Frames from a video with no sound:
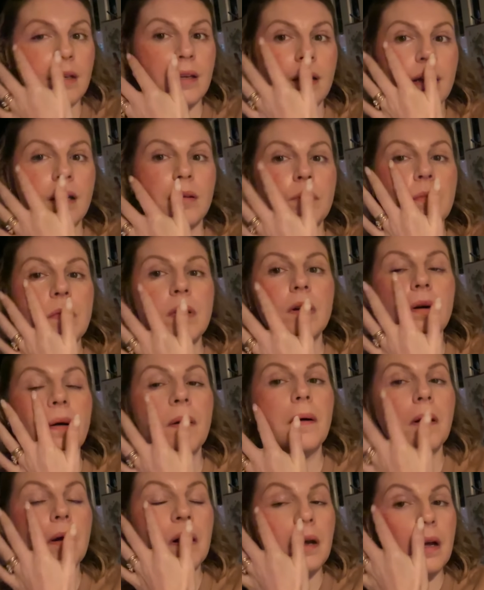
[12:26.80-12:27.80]
I'm
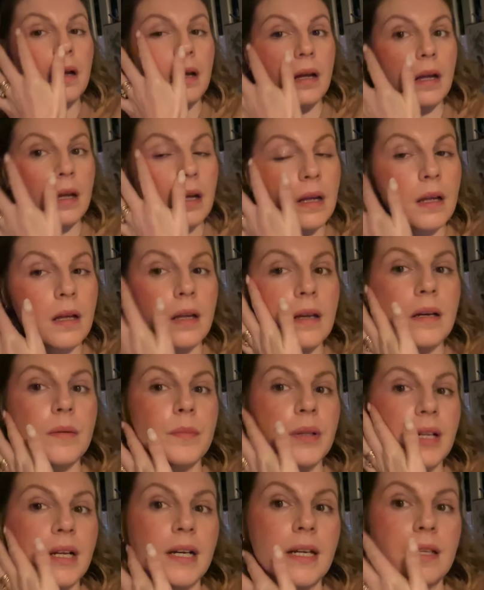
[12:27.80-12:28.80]
not
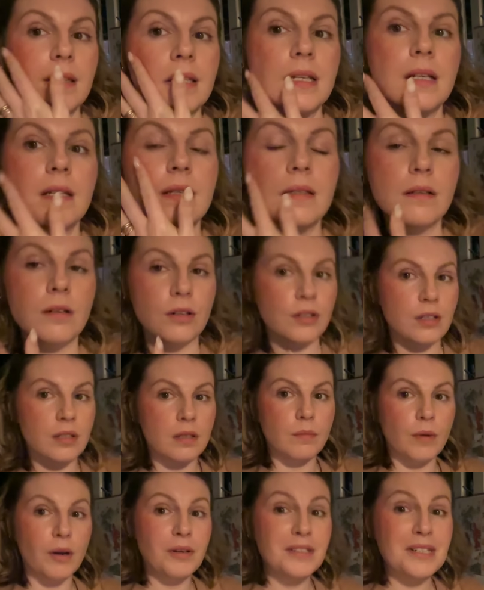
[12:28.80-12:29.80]
applying these under the
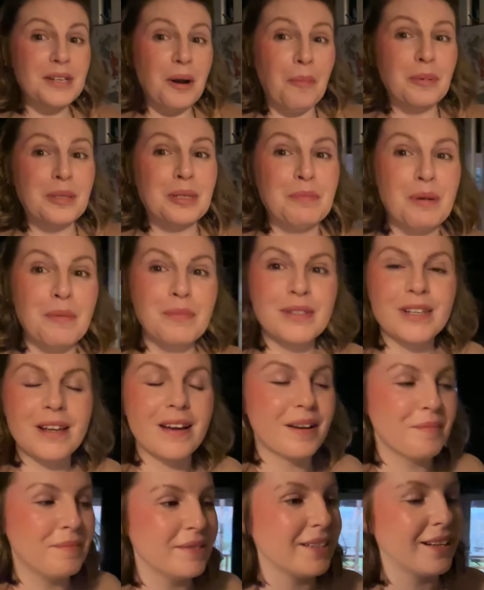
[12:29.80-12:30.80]
most optimum
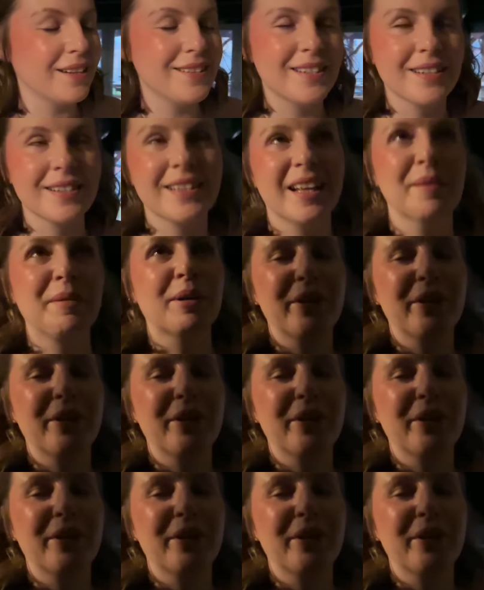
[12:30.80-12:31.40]
circumstances. Let me go